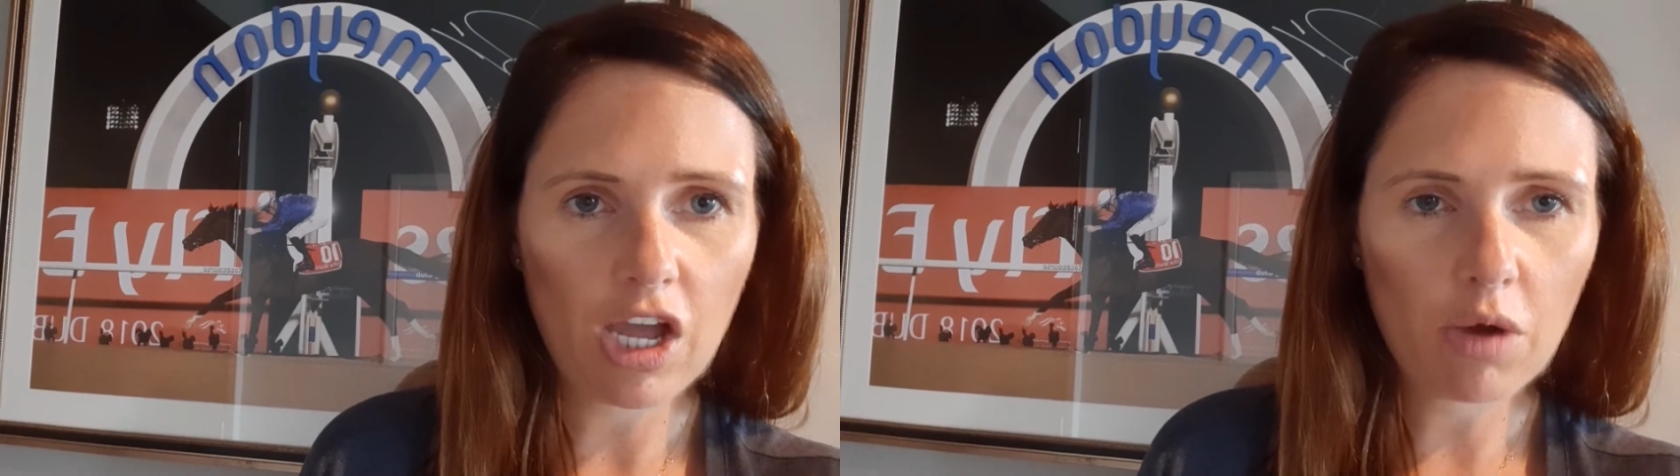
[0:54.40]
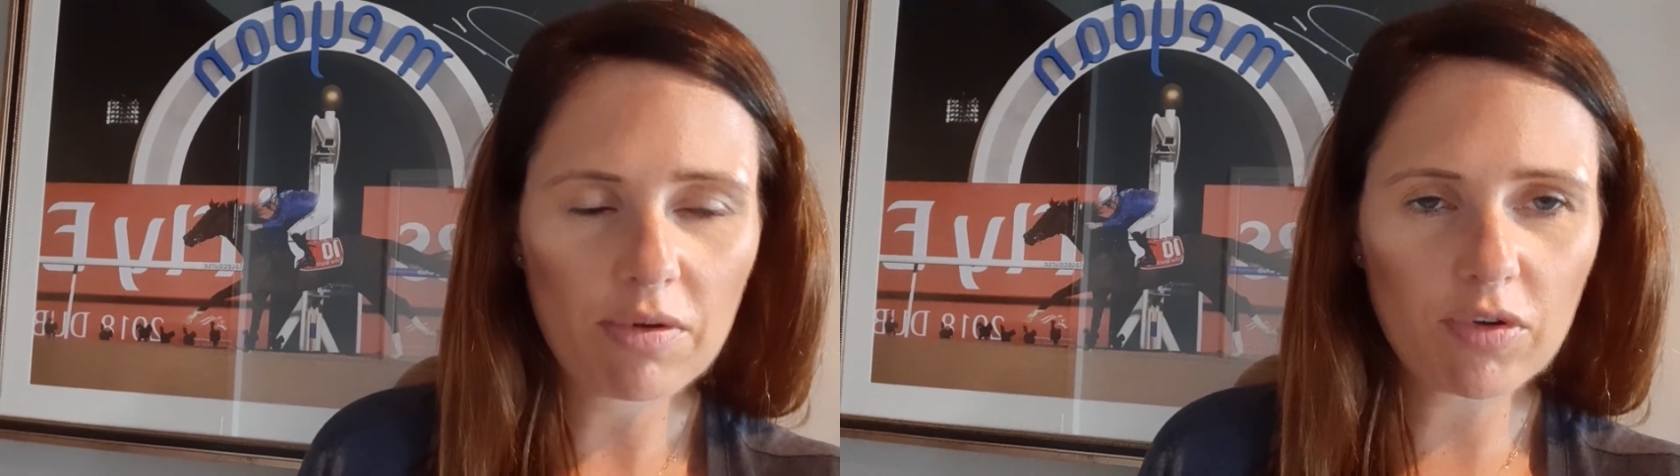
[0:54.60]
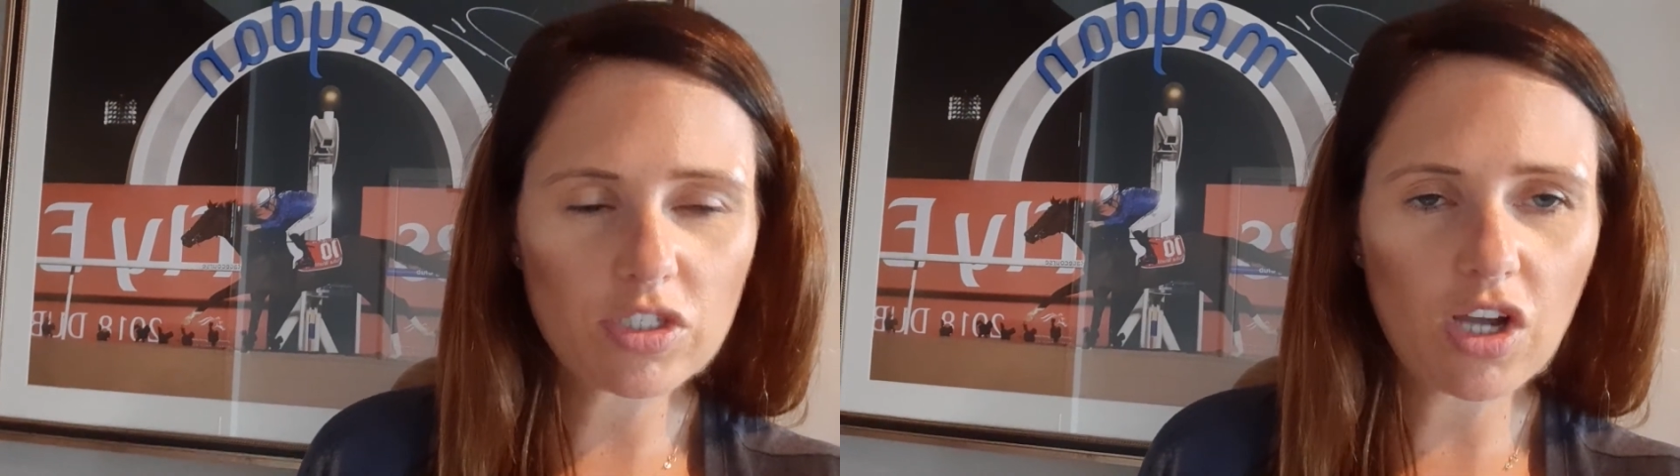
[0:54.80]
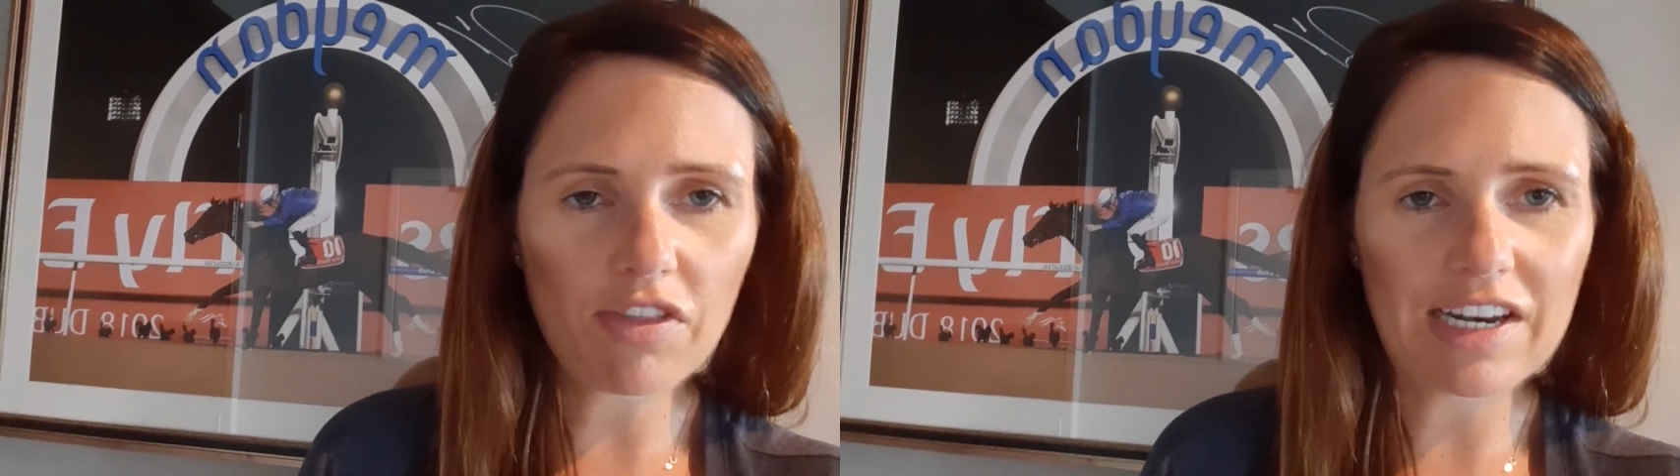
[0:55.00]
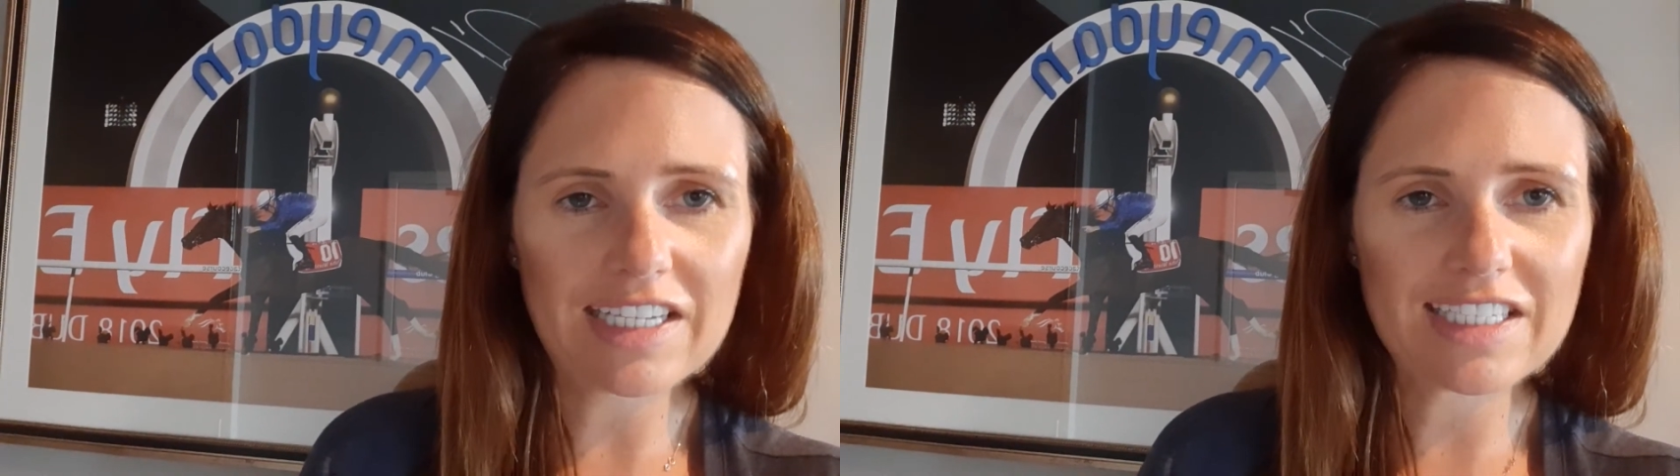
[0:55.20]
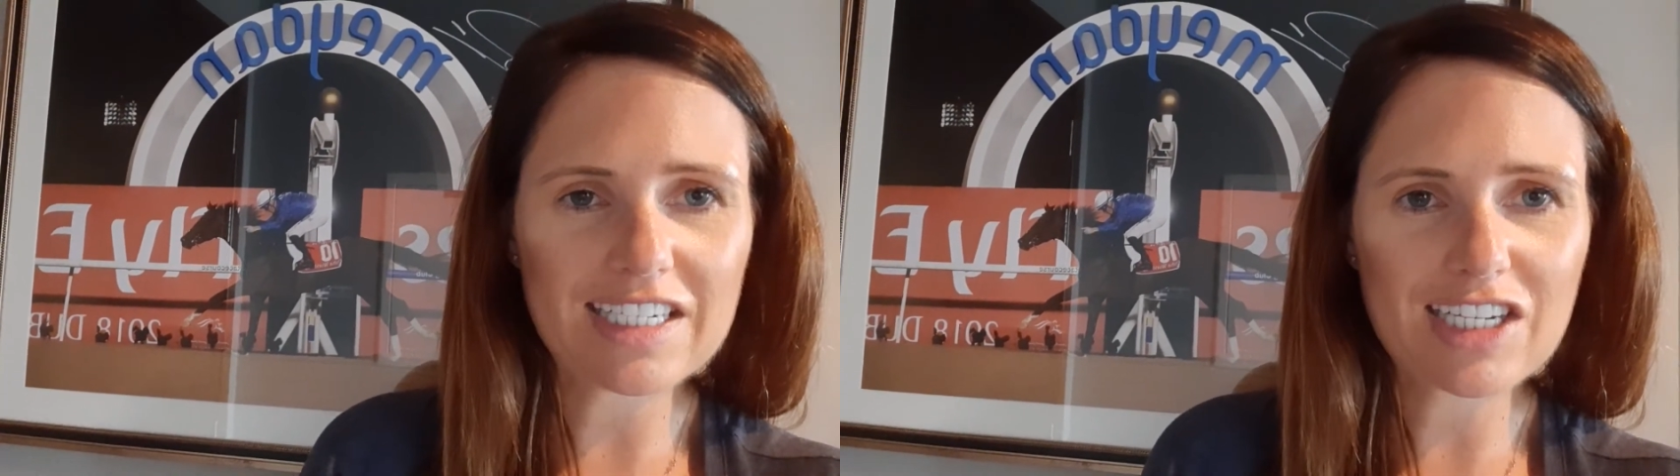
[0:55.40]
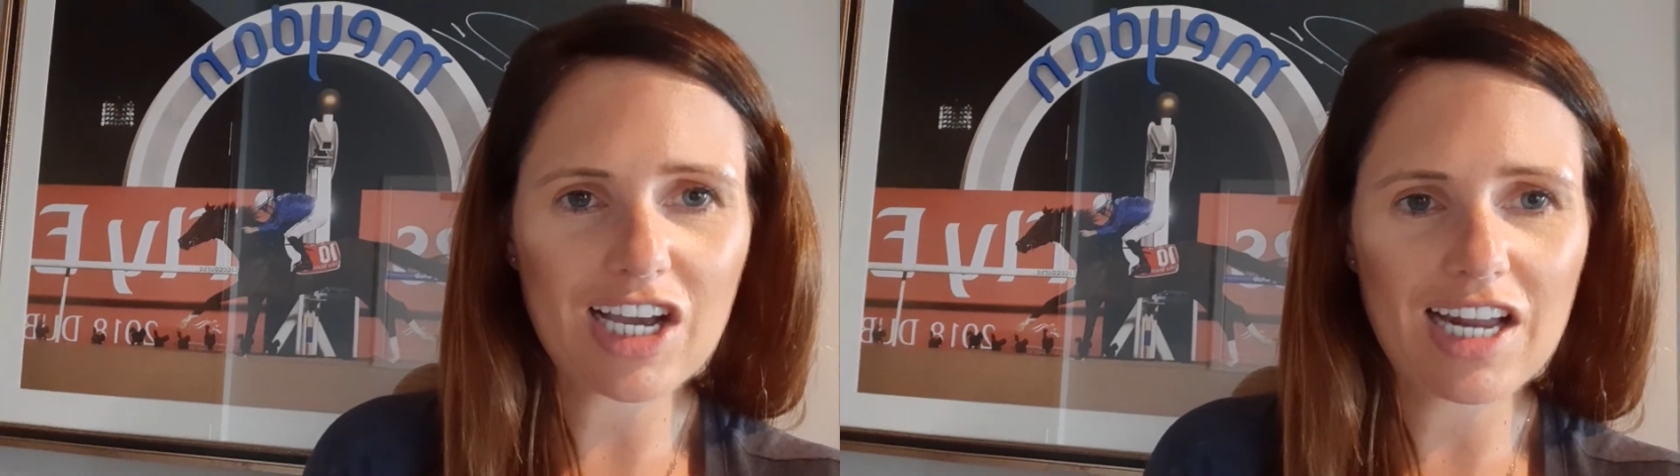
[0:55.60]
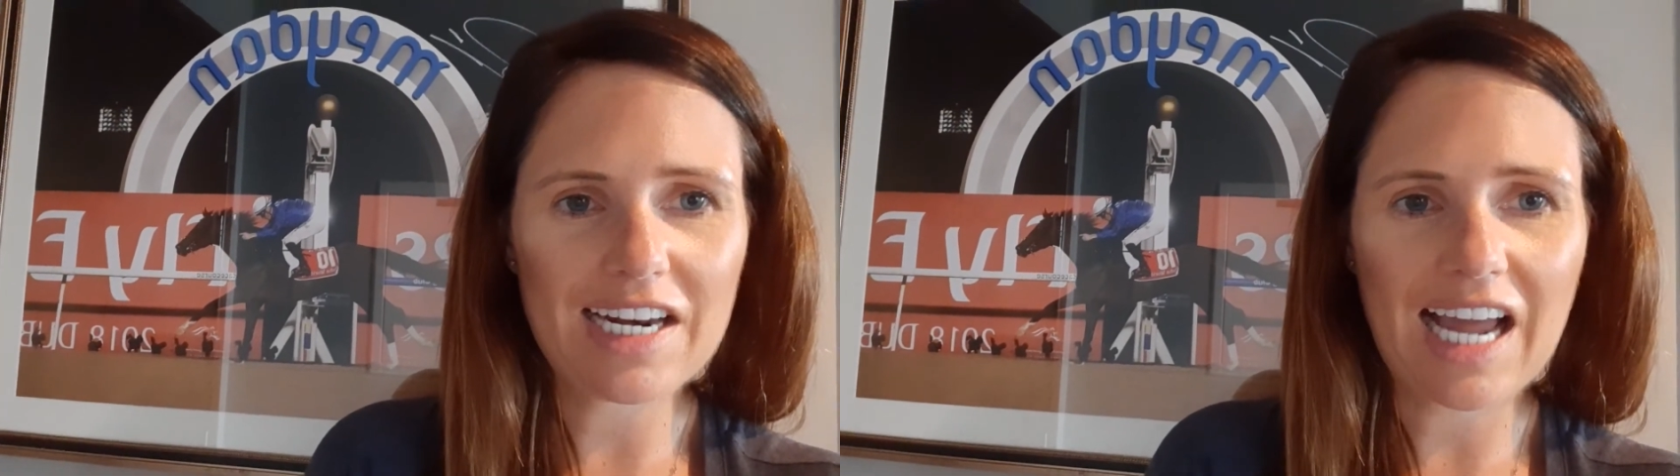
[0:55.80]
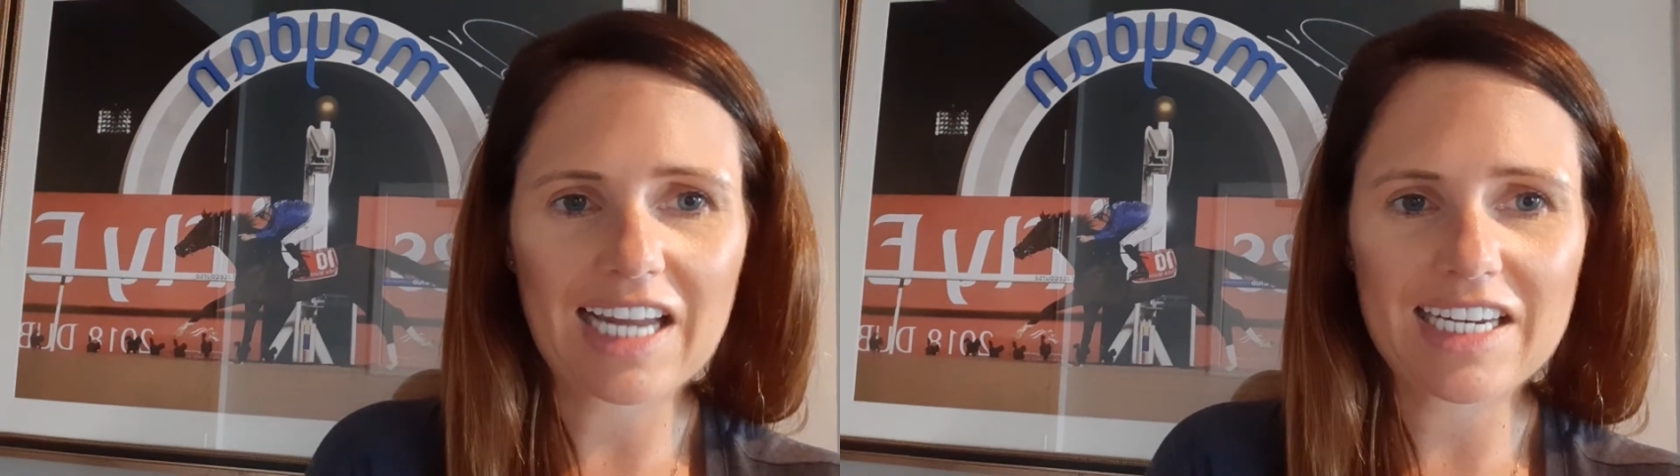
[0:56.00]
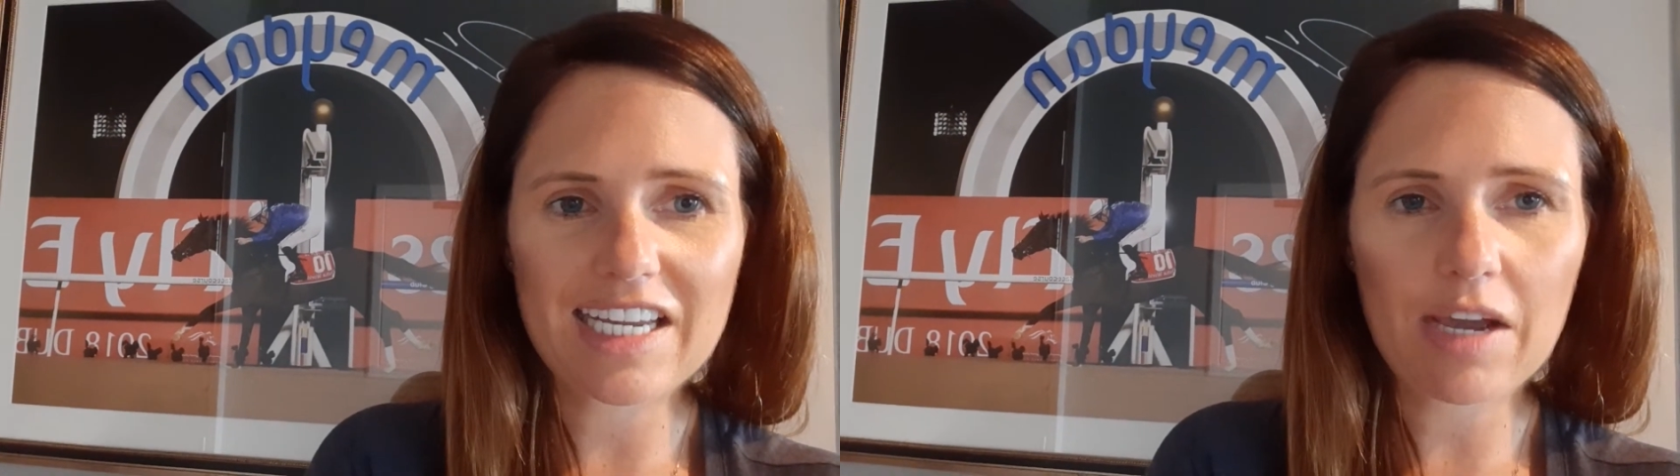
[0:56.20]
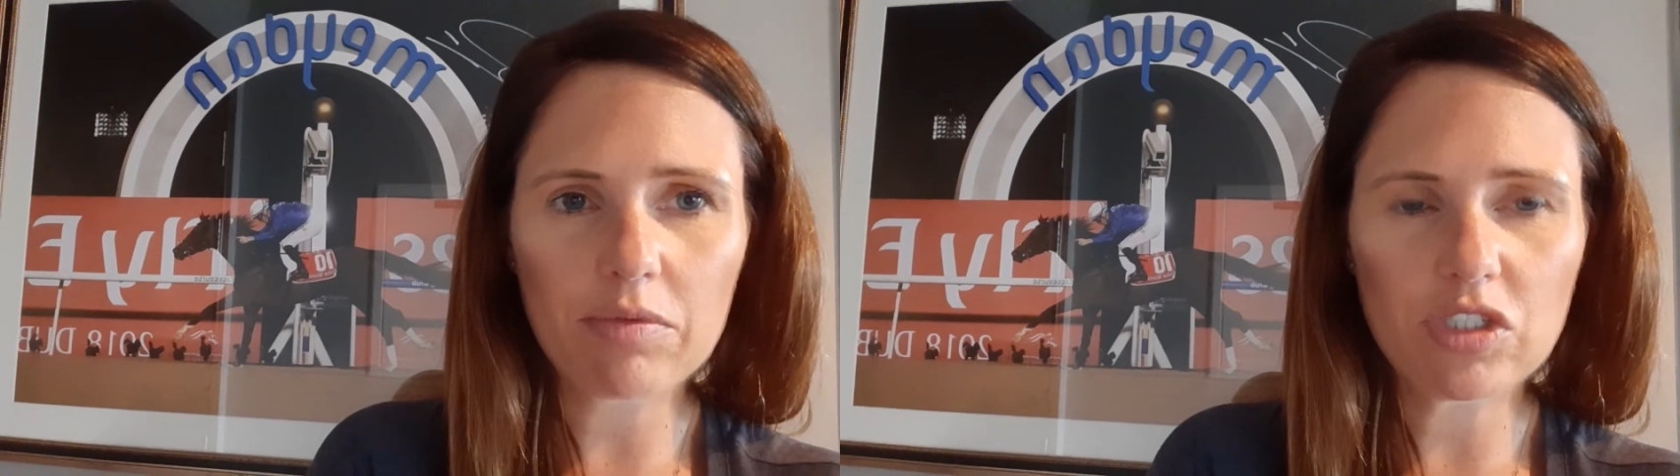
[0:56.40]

We've also got the listed Curlin Handicap,